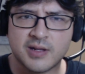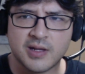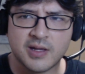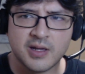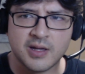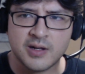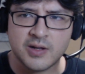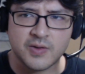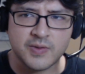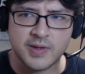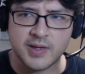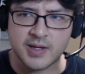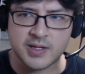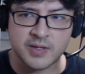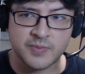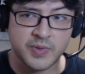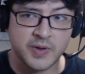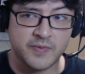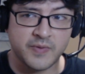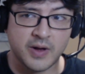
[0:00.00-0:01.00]
it into the
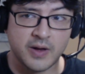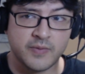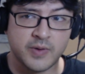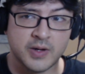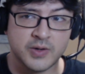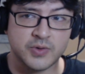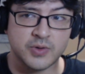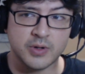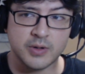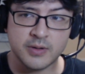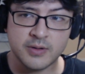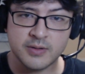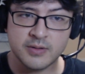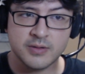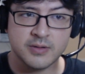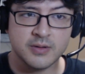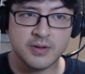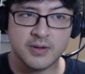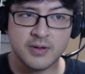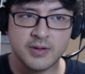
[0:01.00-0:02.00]
S&P 500,
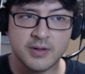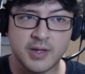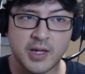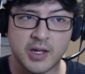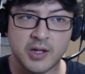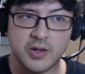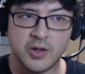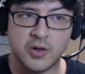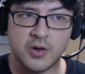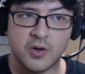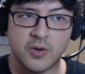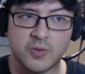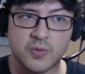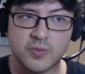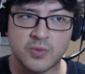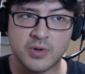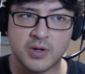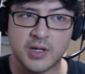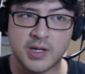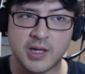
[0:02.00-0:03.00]
and you don't
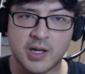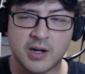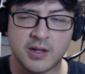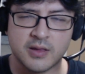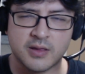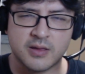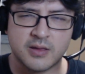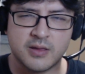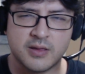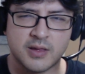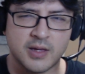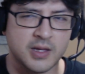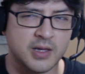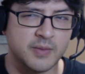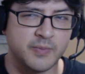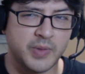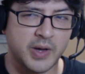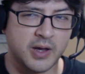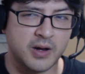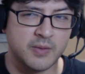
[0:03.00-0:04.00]
really got to think
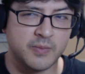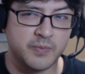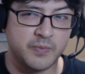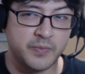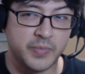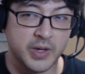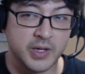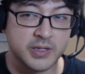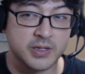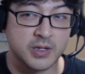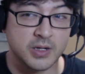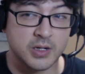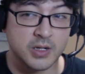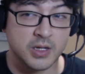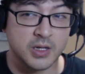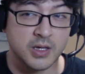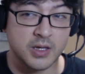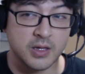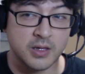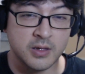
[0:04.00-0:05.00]
about it
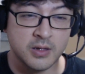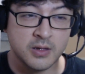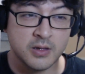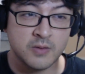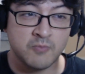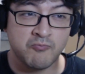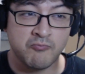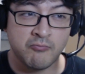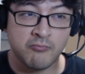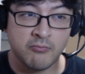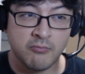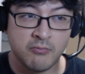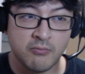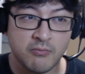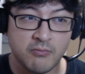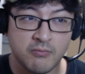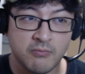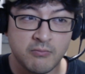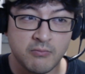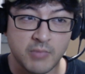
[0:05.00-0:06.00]
basically
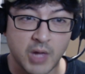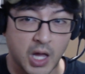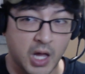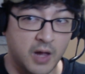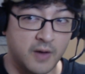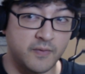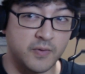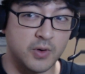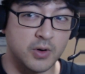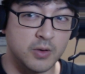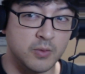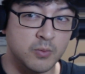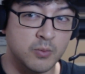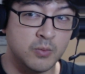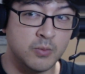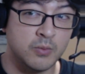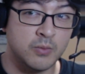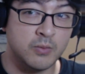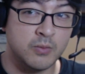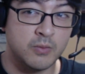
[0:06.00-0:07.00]
ever,
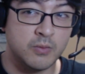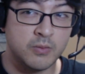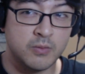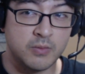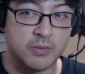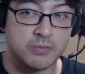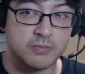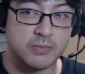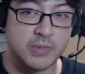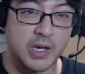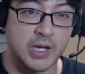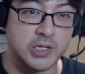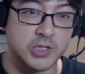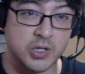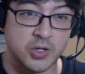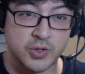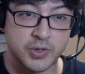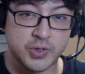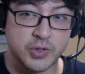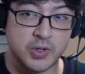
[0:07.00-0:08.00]
as
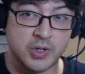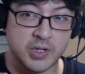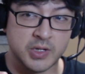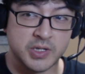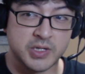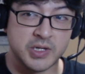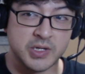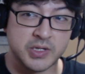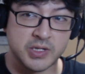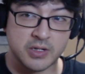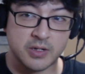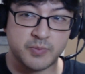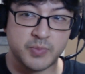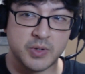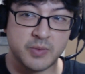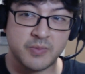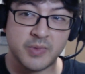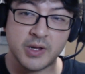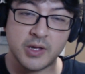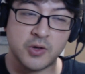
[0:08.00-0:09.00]
long as you consistently
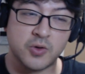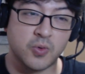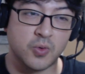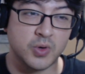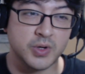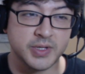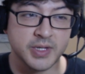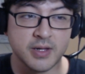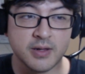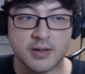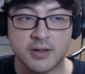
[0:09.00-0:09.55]
put money towards it.